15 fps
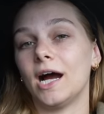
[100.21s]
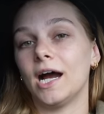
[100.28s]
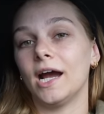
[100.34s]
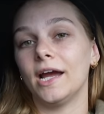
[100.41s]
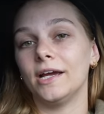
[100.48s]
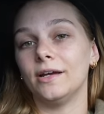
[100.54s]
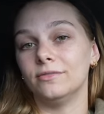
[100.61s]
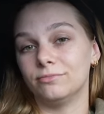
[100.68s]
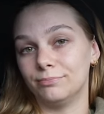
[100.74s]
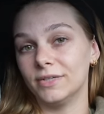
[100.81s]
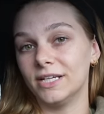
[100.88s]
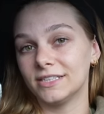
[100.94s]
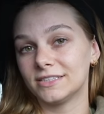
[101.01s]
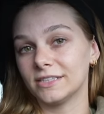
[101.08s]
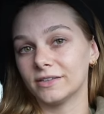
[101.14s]
I
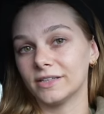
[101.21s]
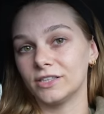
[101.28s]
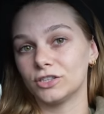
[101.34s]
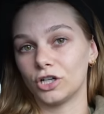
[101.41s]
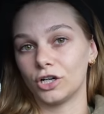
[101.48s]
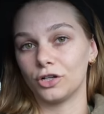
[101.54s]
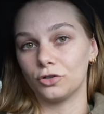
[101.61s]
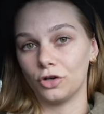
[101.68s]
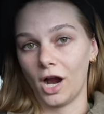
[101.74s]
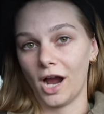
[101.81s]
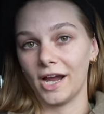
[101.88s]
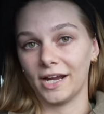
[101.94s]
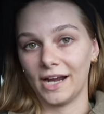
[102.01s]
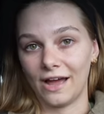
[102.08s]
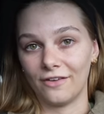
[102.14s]
instantly started
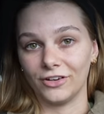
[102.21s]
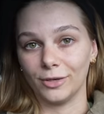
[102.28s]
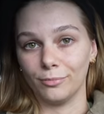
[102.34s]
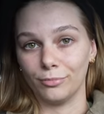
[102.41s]
crying and having a